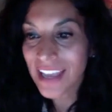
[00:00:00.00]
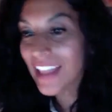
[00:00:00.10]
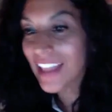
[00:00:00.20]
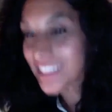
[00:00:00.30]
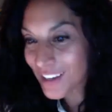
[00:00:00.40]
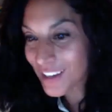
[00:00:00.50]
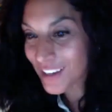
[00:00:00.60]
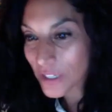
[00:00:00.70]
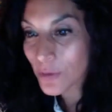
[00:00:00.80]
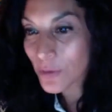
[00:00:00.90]
And that's kind of
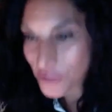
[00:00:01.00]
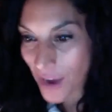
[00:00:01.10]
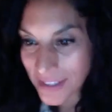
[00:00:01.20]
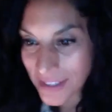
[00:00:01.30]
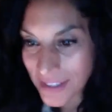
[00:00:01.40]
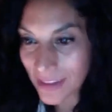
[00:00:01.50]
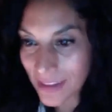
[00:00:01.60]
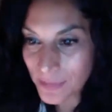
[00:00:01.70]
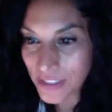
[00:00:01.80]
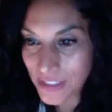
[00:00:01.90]
really what you're asking
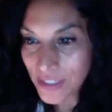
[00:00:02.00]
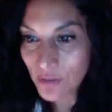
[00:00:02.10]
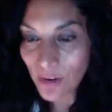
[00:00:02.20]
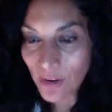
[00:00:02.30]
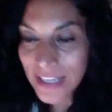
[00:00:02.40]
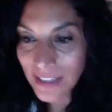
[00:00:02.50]
them to do, right?